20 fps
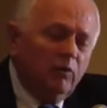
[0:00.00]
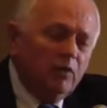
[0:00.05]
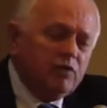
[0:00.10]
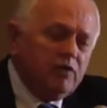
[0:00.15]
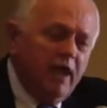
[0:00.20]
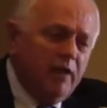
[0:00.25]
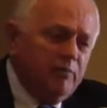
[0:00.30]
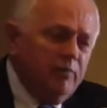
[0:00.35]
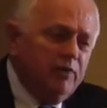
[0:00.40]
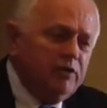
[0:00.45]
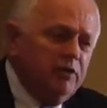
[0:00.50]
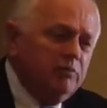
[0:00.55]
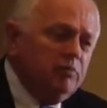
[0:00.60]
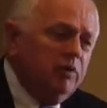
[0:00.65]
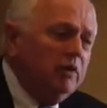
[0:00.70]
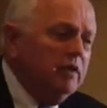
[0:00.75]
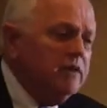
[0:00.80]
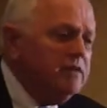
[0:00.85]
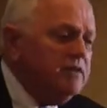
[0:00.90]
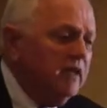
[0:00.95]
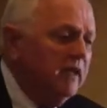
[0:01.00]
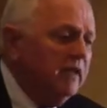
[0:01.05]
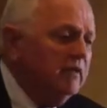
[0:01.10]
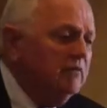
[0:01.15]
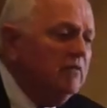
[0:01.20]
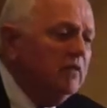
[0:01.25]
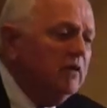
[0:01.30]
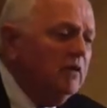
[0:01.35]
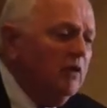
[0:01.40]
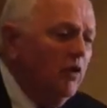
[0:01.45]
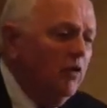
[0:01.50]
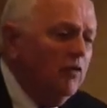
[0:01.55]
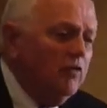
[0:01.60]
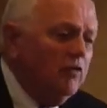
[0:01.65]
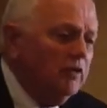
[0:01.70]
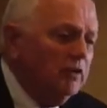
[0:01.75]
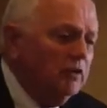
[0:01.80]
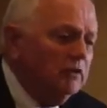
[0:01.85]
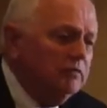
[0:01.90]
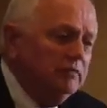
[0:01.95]
what's happened in policing
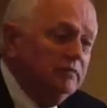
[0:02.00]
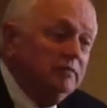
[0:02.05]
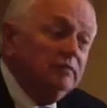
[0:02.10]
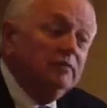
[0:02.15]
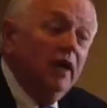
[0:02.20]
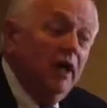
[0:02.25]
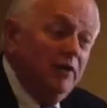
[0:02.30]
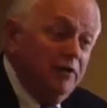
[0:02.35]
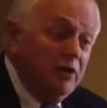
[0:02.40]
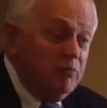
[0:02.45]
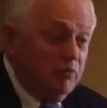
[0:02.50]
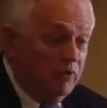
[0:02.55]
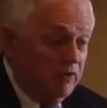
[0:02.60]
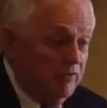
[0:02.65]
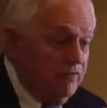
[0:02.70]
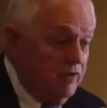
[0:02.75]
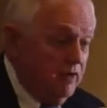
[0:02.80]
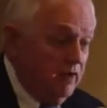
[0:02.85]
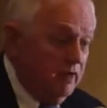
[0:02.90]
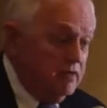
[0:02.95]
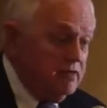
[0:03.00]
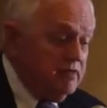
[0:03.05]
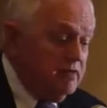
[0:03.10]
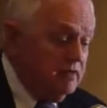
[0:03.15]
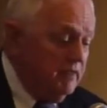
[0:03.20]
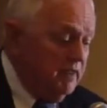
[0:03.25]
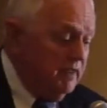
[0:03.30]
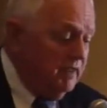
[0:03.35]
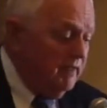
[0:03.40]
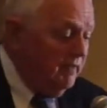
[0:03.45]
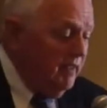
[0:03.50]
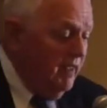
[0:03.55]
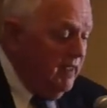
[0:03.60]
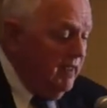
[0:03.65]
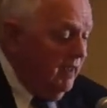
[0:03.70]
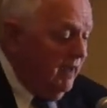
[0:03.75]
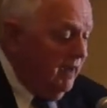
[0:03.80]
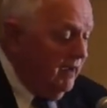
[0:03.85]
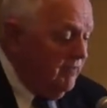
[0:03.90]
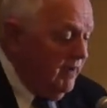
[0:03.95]
over a number of years.
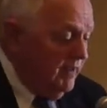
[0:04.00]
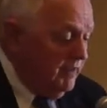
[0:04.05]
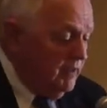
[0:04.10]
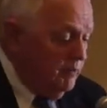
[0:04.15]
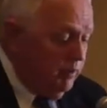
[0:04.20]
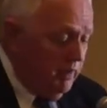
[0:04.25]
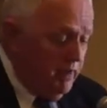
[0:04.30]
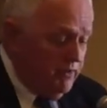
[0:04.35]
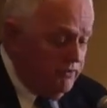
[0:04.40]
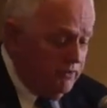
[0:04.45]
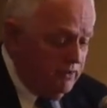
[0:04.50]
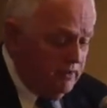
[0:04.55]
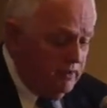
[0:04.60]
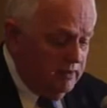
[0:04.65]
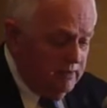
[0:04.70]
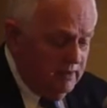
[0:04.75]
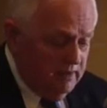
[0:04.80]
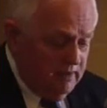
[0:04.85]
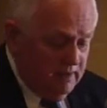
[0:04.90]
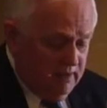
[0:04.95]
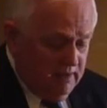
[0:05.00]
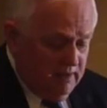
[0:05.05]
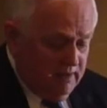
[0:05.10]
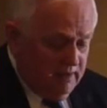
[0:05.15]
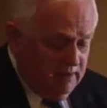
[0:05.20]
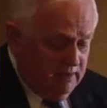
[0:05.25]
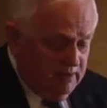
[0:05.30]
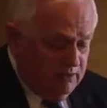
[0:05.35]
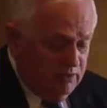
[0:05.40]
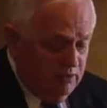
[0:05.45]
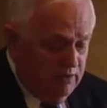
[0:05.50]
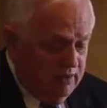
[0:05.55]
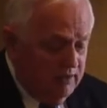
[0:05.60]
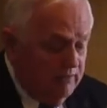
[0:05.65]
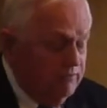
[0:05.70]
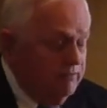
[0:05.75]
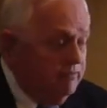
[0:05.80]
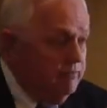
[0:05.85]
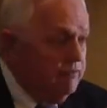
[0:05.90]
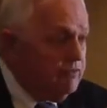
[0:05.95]
I've had the pleasure to have